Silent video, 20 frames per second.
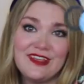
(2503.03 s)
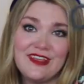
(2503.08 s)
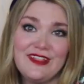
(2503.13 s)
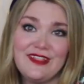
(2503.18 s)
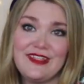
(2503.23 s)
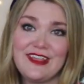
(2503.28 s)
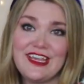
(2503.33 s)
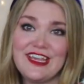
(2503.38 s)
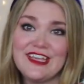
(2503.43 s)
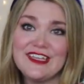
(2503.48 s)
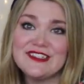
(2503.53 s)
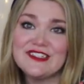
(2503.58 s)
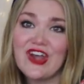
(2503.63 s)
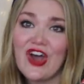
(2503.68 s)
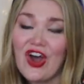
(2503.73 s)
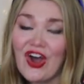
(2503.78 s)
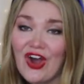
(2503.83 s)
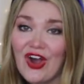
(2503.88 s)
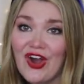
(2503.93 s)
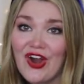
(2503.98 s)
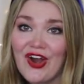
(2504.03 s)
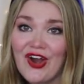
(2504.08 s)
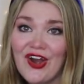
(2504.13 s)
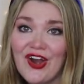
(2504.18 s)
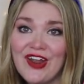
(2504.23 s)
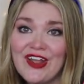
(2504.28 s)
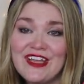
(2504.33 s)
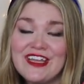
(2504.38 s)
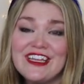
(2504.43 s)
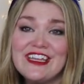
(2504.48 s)
These
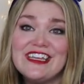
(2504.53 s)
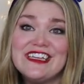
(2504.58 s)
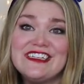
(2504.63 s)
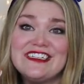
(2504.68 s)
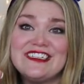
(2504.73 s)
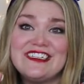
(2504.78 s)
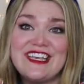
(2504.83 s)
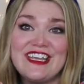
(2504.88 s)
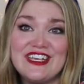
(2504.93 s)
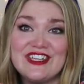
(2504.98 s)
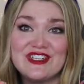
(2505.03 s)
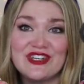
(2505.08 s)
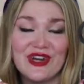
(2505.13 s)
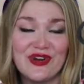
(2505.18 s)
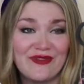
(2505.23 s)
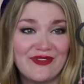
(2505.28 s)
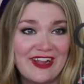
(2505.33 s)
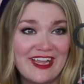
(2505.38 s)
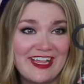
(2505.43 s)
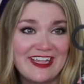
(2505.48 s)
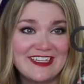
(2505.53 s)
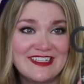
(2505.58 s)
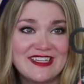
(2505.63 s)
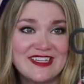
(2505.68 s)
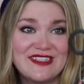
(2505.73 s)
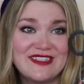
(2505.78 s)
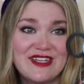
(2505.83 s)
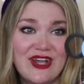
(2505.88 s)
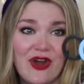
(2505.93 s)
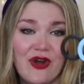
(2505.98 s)
are t-shirt
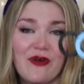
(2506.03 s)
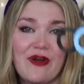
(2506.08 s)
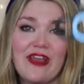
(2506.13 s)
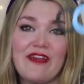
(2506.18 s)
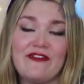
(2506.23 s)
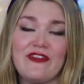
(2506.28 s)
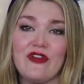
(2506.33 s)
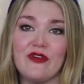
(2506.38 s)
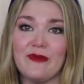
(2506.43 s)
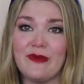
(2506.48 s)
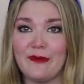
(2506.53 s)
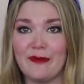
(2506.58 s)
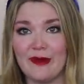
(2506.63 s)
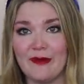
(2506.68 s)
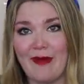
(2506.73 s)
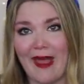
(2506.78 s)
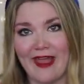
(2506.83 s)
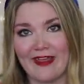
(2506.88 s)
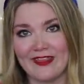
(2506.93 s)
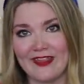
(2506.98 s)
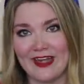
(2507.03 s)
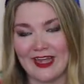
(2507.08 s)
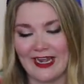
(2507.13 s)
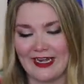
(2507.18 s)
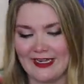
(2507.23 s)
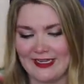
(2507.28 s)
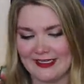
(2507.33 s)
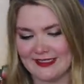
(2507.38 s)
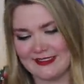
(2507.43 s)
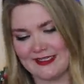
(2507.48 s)
rings. So if you remember back in the
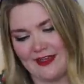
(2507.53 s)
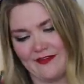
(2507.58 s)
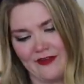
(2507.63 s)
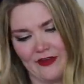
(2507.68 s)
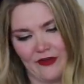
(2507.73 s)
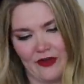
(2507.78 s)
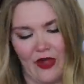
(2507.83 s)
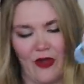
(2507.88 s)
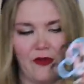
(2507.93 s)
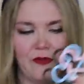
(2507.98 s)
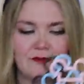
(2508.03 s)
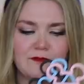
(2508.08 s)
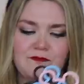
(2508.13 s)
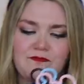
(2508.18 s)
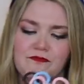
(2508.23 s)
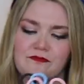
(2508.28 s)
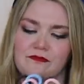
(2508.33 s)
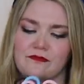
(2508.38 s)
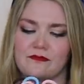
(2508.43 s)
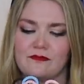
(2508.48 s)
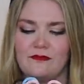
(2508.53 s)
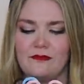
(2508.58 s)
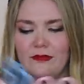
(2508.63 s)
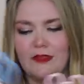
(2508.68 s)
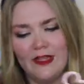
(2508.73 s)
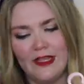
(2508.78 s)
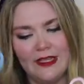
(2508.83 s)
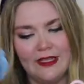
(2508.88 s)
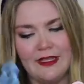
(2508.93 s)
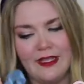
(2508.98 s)
90s, if you don't,
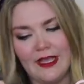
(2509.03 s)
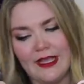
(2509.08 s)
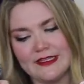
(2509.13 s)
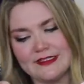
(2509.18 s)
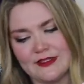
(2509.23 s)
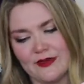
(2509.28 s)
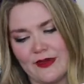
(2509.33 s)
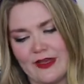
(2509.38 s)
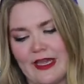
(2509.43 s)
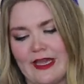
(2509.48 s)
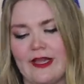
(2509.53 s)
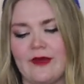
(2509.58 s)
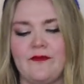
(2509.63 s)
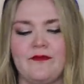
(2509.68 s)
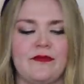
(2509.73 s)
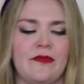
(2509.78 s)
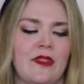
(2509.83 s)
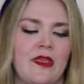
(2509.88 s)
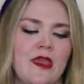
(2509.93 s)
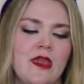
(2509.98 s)
it's okay.